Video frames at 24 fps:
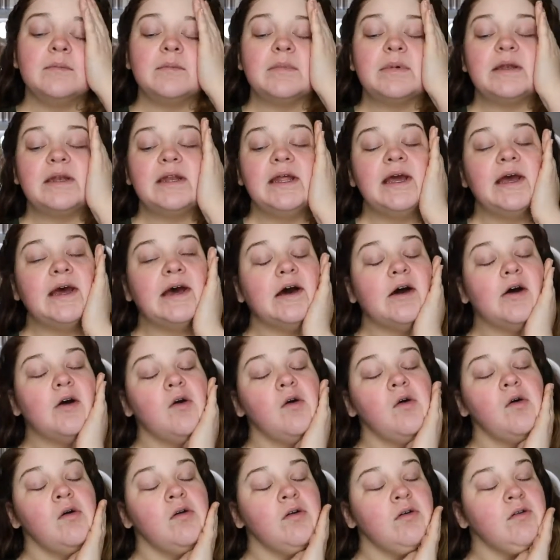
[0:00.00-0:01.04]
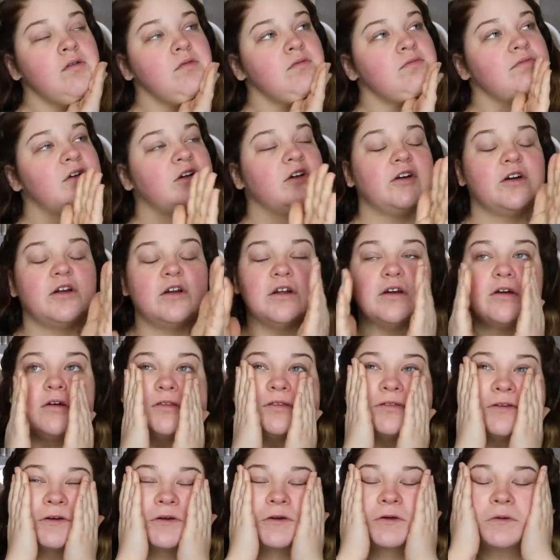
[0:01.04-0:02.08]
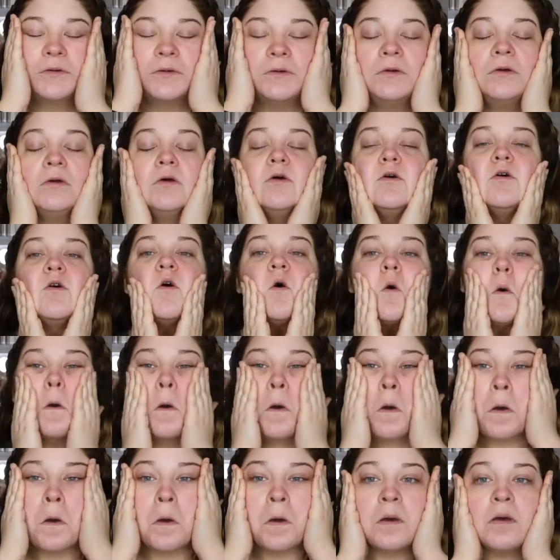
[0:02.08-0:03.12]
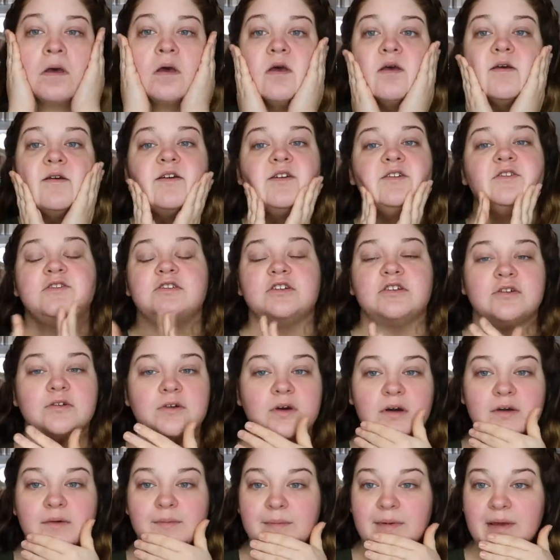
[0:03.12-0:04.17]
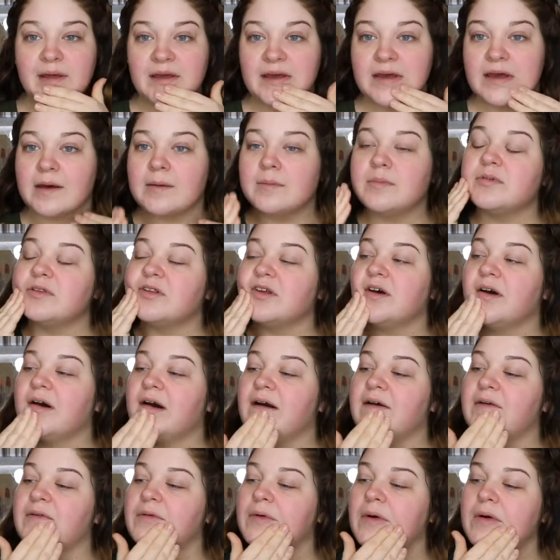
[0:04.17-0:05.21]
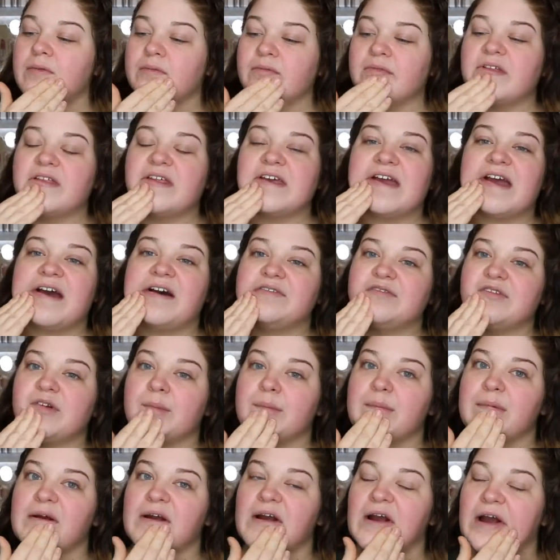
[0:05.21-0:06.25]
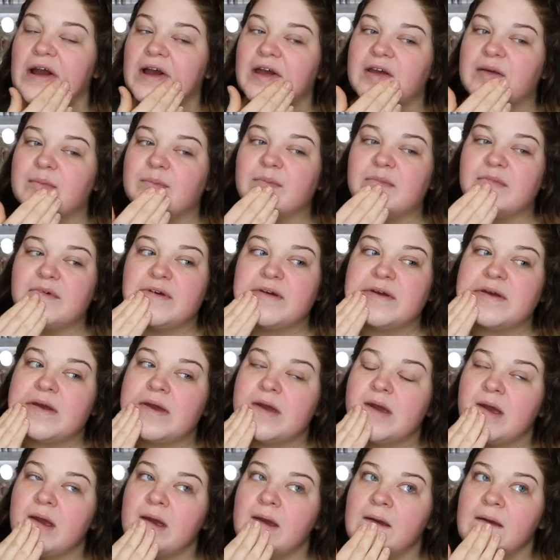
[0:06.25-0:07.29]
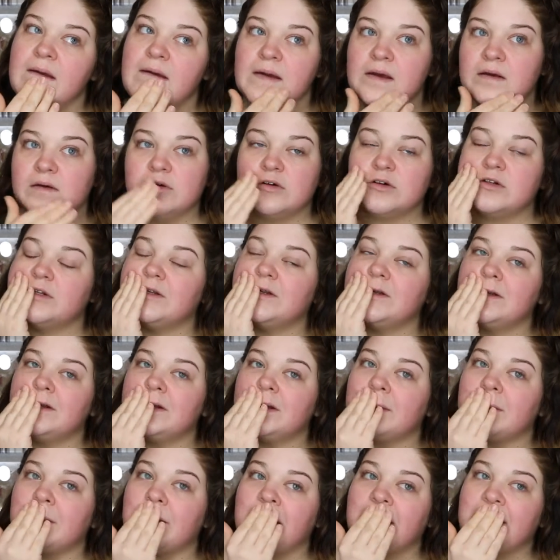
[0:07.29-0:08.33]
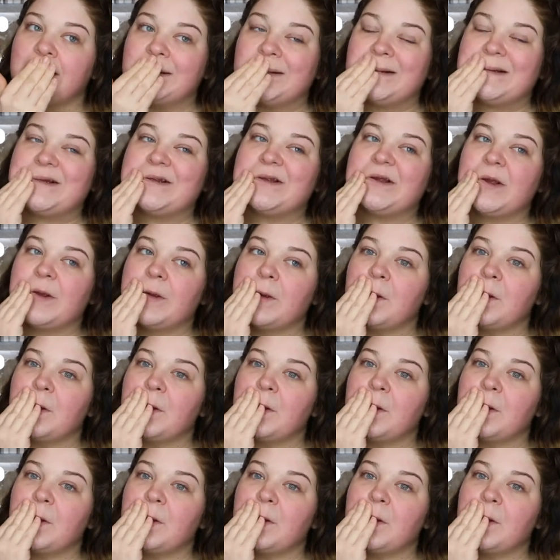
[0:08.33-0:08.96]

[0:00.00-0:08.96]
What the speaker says: But now, we are going to go through and do our makeup. So I won't really have to prime or do too much.